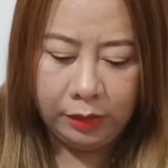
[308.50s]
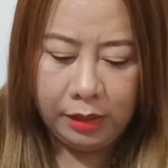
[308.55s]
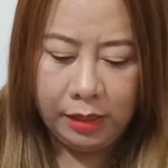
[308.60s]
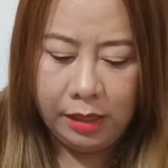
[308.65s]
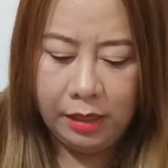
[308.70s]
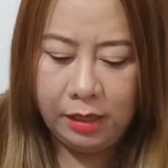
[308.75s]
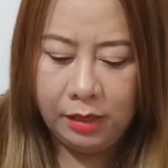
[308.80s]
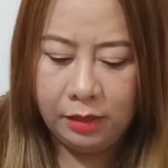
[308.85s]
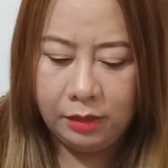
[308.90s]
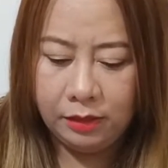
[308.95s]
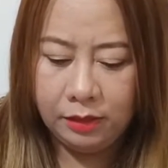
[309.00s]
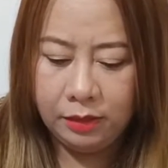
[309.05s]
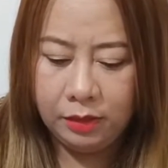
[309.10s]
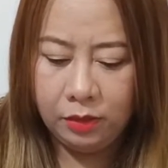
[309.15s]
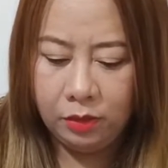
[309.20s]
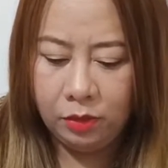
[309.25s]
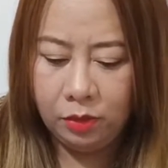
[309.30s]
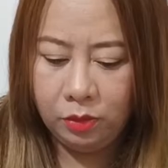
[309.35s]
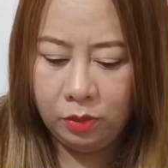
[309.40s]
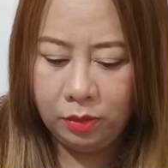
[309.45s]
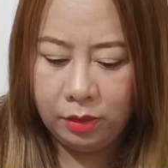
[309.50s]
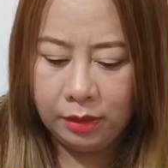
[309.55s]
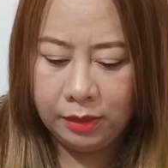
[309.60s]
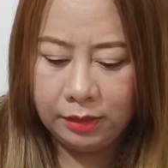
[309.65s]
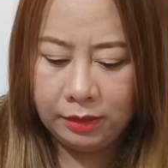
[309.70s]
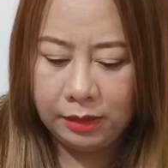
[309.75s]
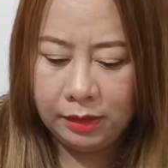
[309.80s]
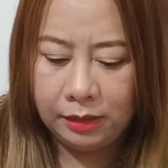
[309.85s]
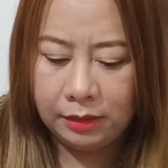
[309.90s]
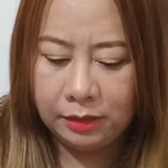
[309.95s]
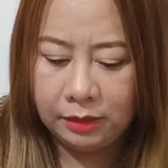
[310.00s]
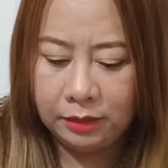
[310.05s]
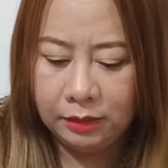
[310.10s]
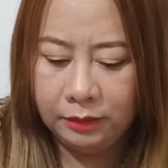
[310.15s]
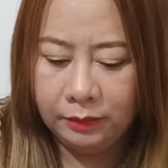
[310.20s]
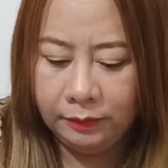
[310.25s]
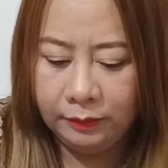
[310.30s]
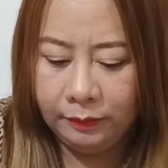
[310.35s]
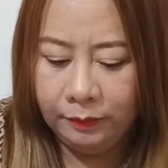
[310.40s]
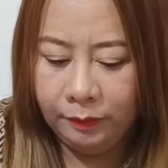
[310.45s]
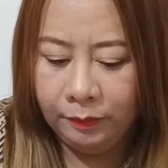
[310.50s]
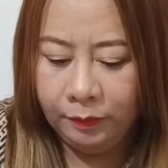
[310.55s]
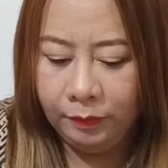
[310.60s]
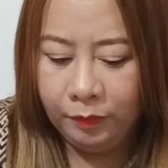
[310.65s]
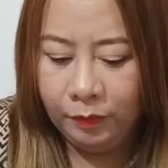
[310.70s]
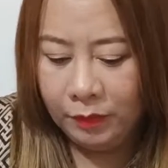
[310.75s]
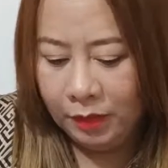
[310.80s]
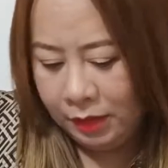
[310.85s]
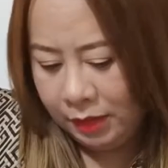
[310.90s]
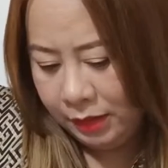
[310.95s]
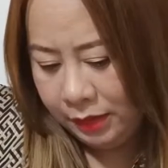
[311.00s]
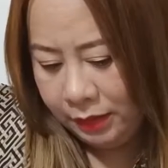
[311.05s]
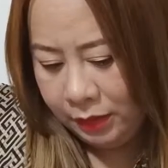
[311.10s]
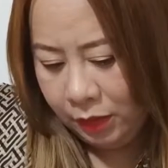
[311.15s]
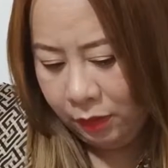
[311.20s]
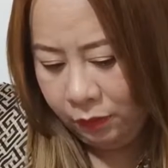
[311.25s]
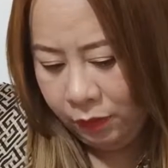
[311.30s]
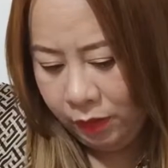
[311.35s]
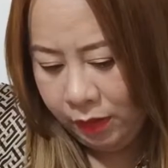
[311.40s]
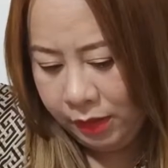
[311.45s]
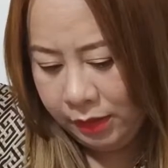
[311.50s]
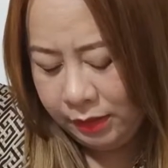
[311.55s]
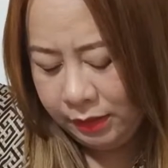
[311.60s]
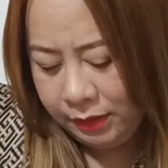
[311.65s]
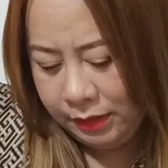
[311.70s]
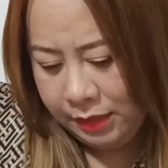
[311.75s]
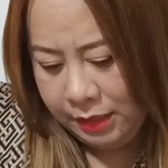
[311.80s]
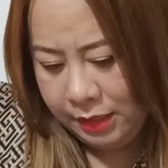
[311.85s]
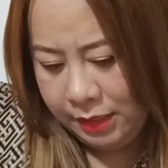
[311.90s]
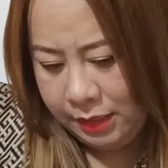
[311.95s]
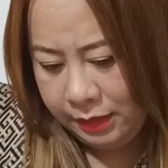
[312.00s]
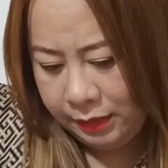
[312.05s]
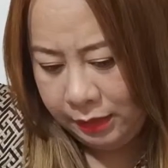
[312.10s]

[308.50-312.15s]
Okay, so that's it. So if you can see,